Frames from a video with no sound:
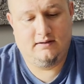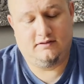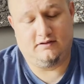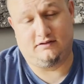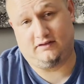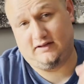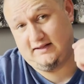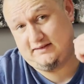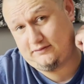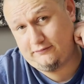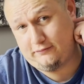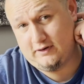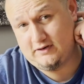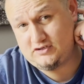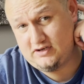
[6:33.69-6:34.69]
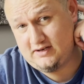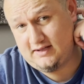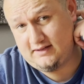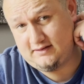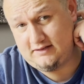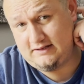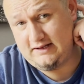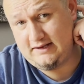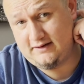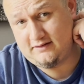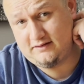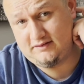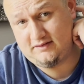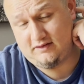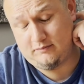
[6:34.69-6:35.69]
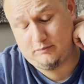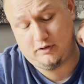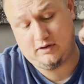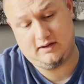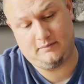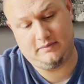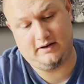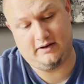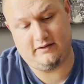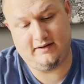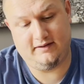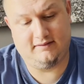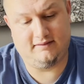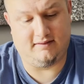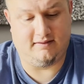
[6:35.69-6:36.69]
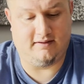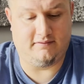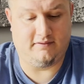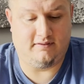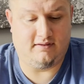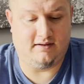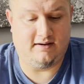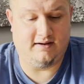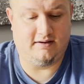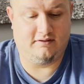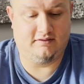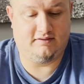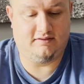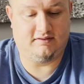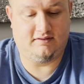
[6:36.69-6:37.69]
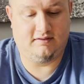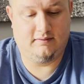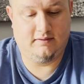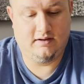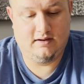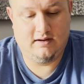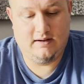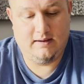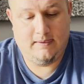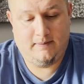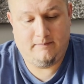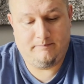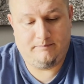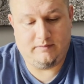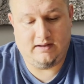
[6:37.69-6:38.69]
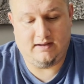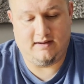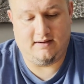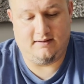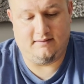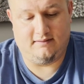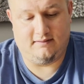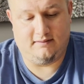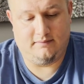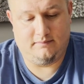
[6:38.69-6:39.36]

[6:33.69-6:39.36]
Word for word: There's less friction on the gears and the ball bearings and everything else. And